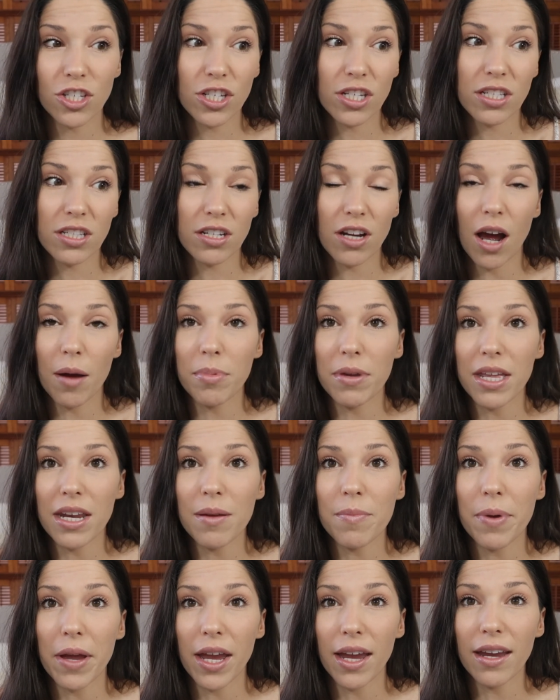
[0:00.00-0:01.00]
stopped
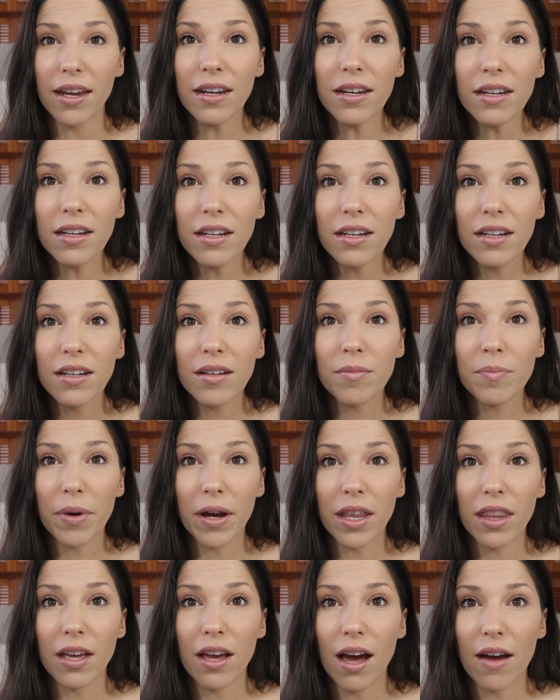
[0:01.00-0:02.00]
getting paid
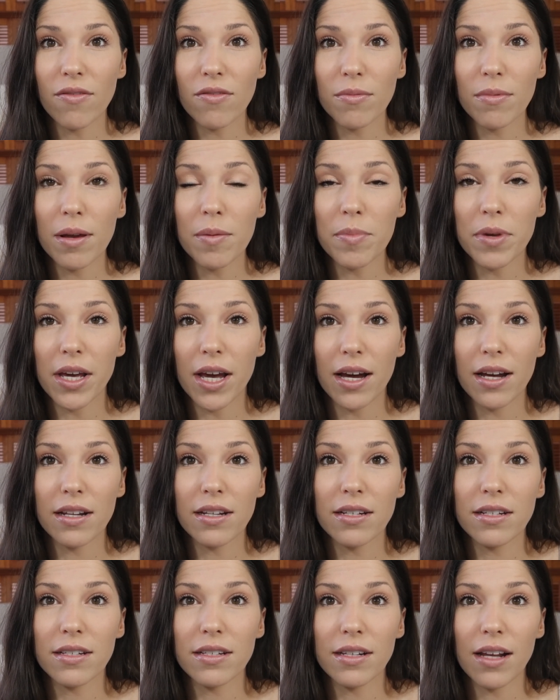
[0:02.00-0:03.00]
by the government
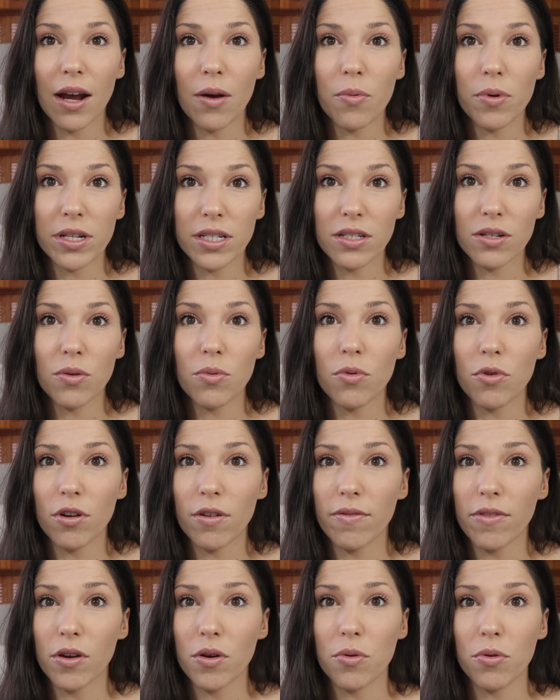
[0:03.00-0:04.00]
because I wasn't a ward
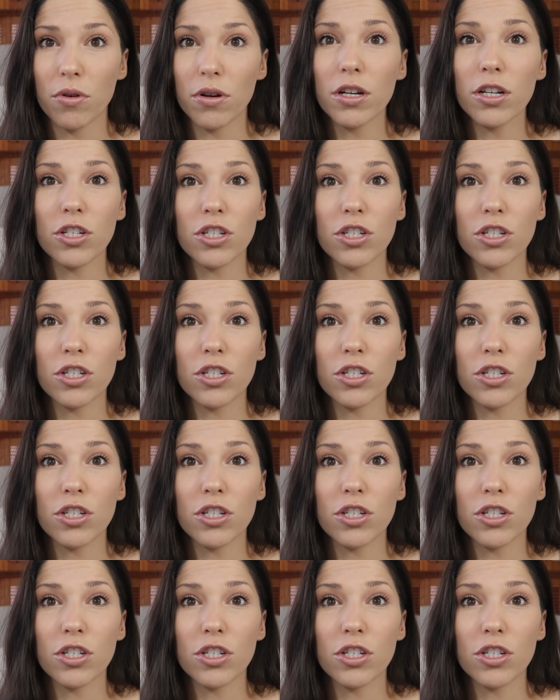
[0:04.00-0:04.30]
of the court,